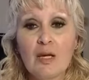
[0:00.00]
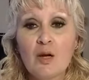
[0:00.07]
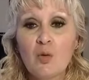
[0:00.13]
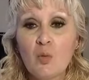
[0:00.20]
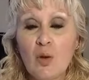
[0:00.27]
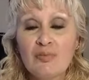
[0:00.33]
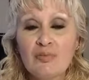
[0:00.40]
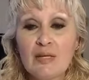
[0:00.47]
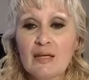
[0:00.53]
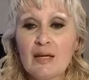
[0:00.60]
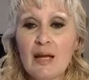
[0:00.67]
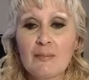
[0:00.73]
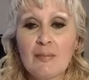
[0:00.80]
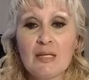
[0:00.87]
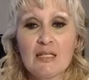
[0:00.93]
One thing
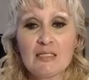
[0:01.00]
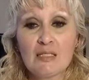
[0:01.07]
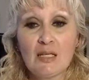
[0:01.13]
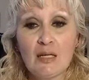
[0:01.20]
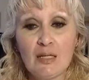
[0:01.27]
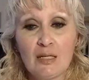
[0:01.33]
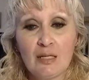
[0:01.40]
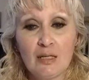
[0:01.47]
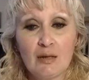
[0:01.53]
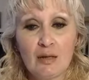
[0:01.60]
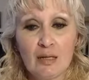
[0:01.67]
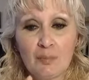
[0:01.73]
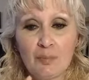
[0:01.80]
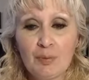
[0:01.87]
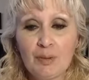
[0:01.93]
I'm going to tell you here,
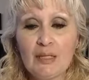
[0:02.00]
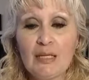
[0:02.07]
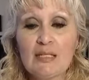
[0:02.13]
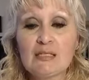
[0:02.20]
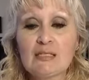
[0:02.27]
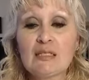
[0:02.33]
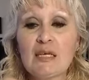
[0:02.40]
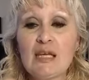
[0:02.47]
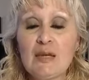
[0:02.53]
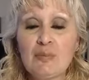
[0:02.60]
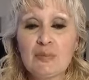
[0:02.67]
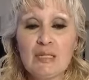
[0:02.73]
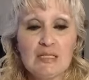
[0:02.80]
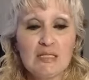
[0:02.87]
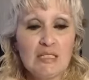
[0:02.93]
and please keep
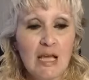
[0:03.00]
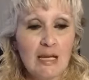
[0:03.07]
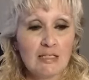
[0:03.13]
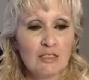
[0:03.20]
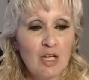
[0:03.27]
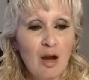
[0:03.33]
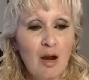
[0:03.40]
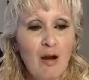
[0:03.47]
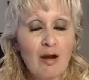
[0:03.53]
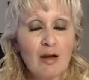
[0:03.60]
this, take it to heart,